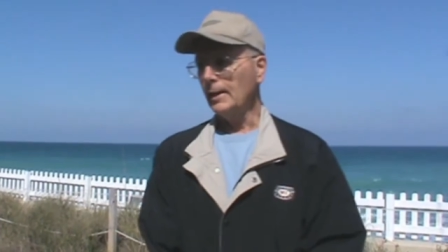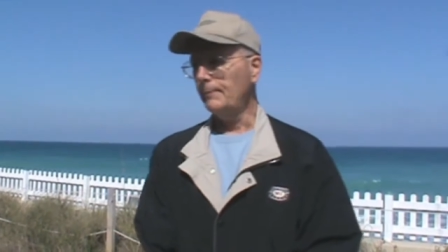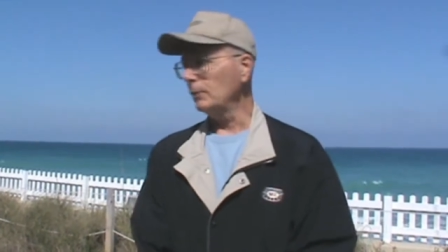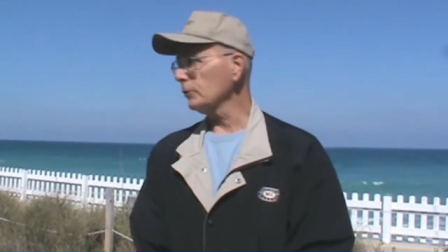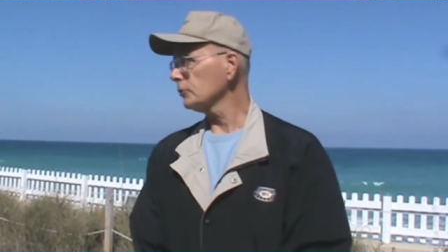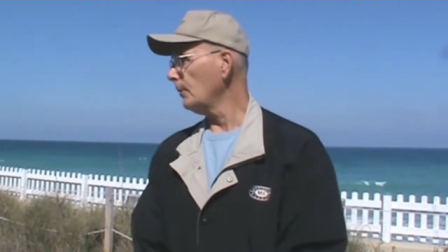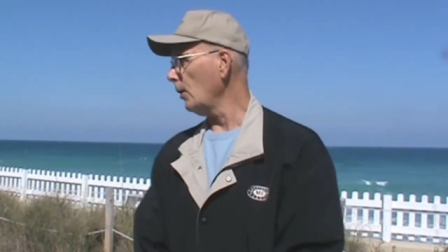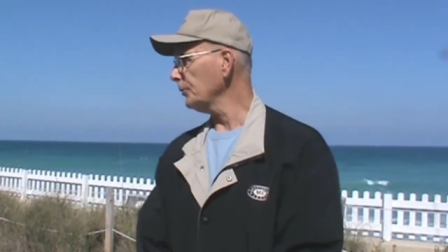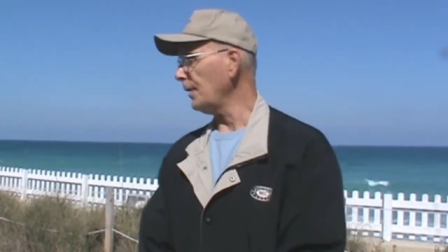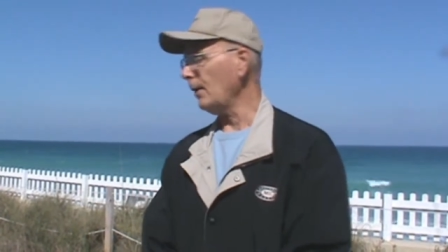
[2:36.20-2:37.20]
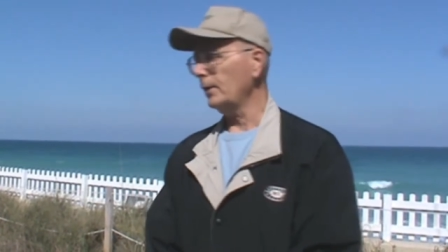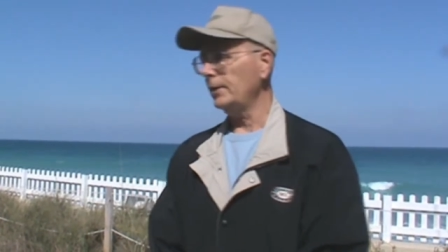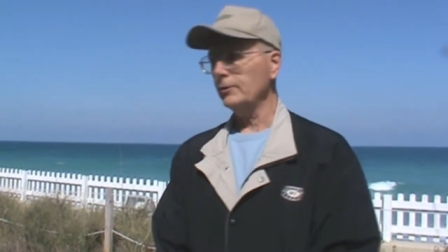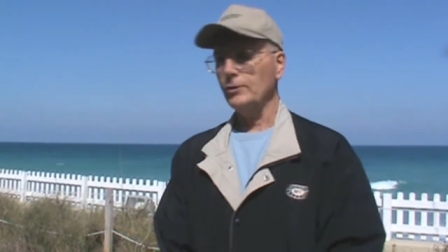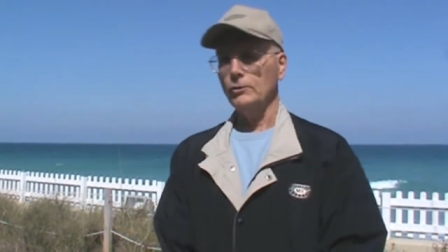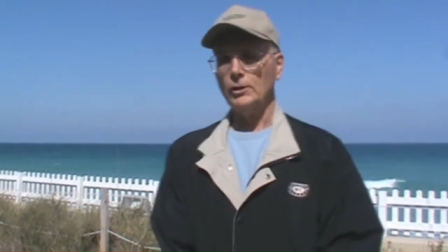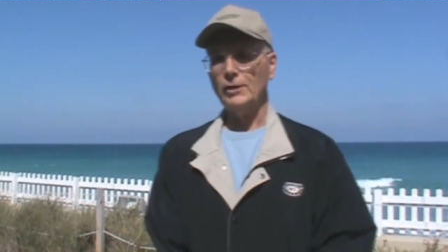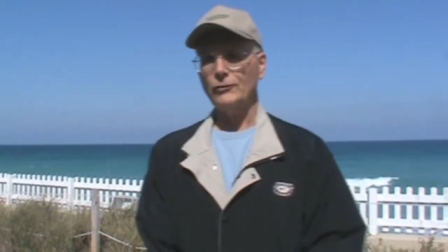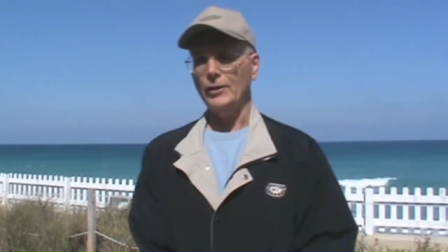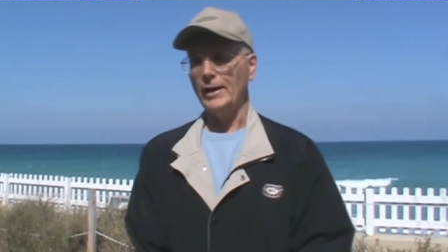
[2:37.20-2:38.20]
They built a small tower here. They're looking for